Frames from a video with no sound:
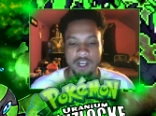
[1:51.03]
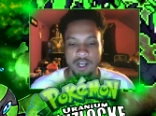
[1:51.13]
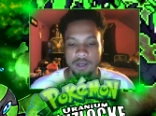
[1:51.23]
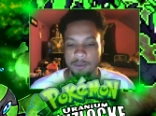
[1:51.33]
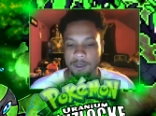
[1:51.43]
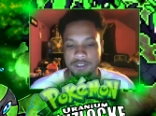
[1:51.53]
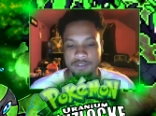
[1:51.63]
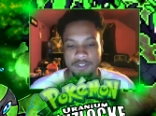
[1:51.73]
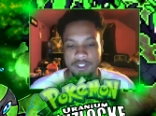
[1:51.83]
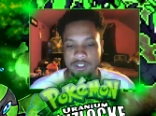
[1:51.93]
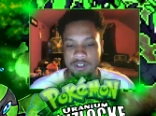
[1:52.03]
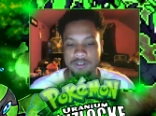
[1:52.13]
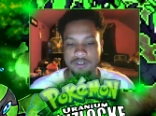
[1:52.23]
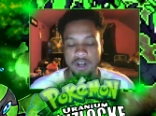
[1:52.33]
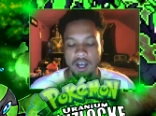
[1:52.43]
pause the video.
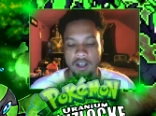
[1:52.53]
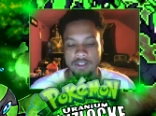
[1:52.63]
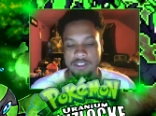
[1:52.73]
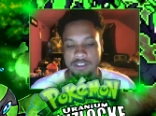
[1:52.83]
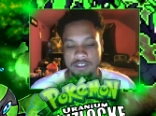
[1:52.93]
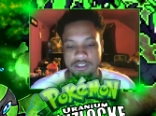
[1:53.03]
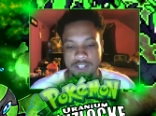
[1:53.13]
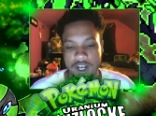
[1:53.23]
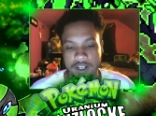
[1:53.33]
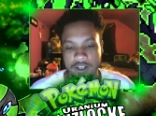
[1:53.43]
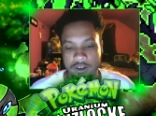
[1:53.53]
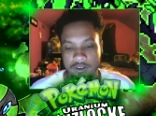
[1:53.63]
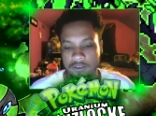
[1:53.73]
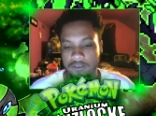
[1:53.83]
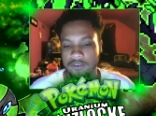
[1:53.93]
I'll just try to
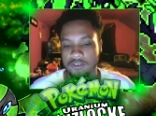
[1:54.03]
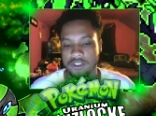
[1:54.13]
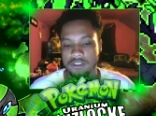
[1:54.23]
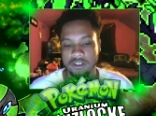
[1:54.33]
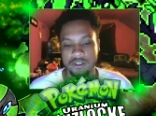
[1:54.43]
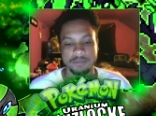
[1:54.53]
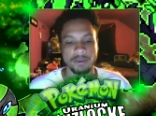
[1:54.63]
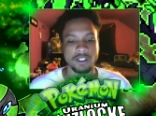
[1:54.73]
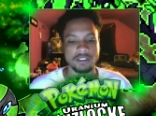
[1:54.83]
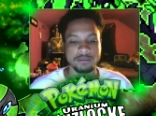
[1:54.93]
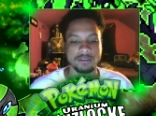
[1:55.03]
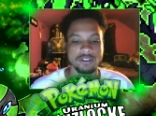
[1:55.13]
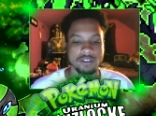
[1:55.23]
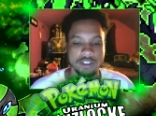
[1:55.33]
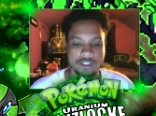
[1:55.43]
go as slow as possible so
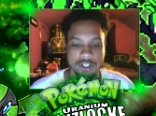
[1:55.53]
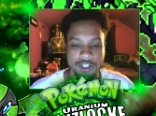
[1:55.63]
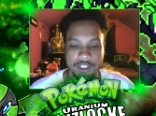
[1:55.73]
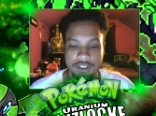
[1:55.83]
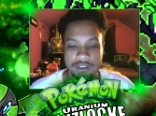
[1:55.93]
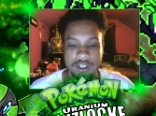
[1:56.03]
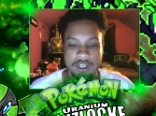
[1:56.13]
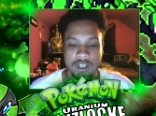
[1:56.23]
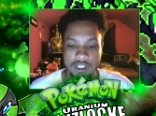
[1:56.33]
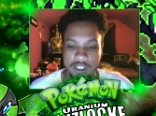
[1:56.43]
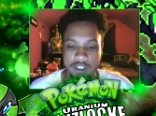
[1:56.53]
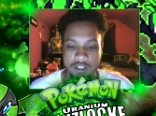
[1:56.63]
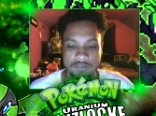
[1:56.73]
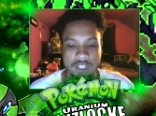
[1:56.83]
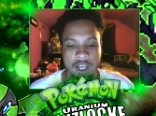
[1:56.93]
that y'all can get
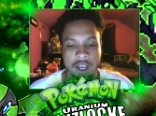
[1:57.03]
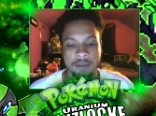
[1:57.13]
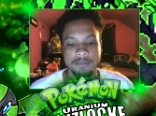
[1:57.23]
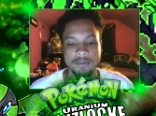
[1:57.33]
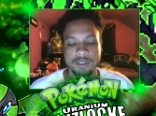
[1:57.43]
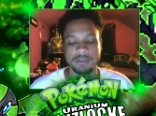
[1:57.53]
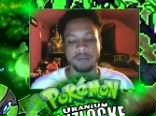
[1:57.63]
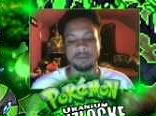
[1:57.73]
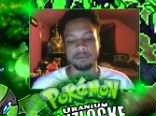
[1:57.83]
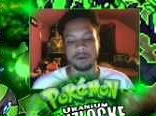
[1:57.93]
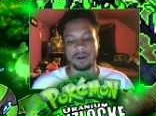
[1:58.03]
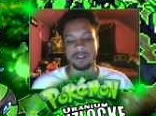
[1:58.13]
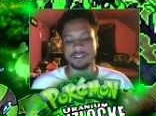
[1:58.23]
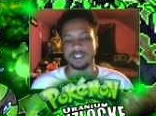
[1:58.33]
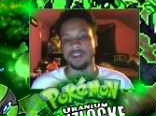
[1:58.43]
enough time to be able to
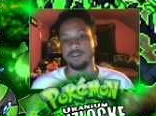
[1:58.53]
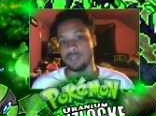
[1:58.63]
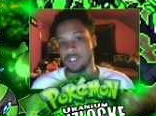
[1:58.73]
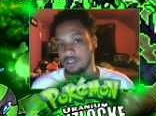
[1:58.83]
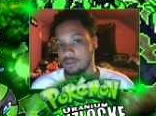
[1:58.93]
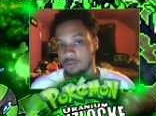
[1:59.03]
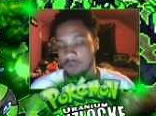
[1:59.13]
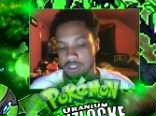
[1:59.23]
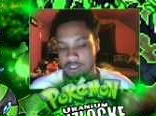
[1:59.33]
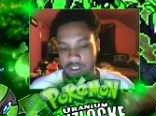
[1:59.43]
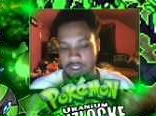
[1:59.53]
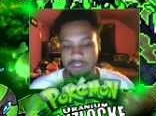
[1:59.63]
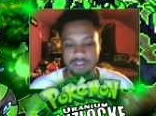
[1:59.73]
pause and read what it says.